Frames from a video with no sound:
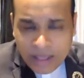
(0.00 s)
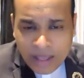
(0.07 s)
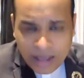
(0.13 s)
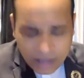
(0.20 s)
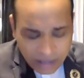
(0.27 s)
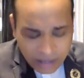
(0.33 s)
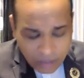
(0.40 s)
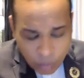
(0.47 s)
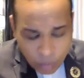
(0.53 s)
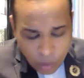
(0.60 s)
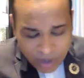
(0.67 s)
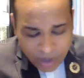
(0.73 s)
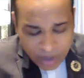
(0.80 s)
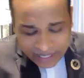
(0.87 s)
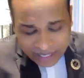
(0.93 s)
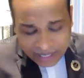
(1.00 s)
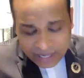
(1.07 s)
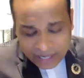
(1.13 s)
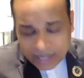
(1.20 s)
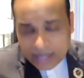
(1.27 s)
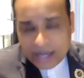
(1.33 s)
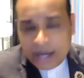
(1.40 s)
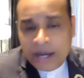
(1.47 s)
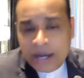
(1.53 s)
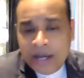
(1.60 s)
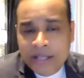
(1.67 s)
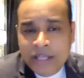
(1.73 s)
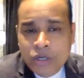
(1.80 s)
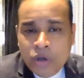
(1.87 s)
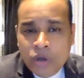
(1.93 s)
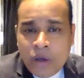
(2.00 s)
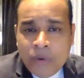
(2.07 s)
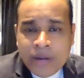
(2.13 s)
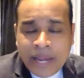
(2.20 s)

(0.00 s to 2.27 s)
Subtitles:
one day, our